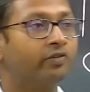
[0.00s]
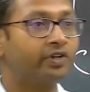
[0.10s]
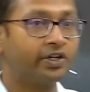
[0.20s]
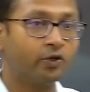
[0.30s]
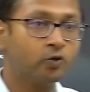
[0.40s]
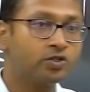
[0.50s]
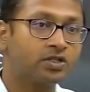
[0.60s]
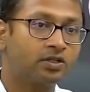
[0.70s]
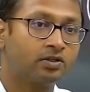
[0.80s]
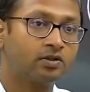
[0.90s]
reduced
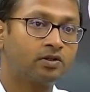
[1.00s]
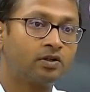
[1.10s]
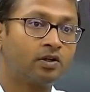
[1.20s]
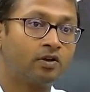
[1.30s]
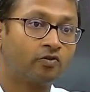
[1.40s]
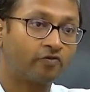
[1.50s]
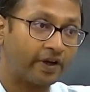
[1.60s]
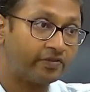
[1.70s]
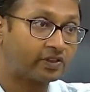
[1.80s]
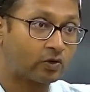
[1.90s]

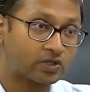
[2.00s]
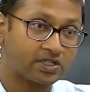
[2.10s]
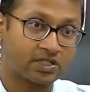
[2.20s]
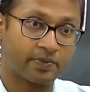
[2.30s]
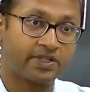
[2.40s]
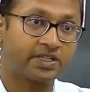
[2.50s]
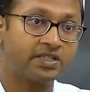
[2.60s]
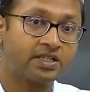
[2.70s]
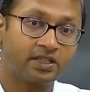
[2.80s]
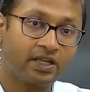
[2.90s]
5000 summations
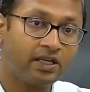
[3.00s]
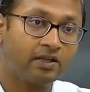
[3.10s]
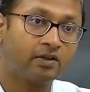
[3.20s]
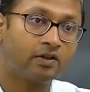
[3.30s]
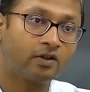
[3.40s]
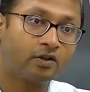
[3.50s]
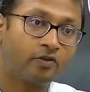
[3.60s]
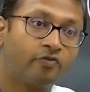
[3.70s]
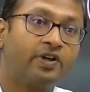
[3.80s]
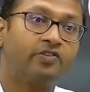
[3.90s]
in the
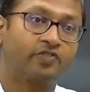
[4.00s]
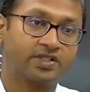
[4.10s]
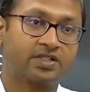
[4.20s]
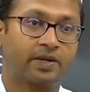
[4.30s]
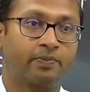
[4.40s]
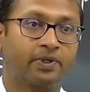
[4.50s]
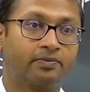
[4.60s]
very first step.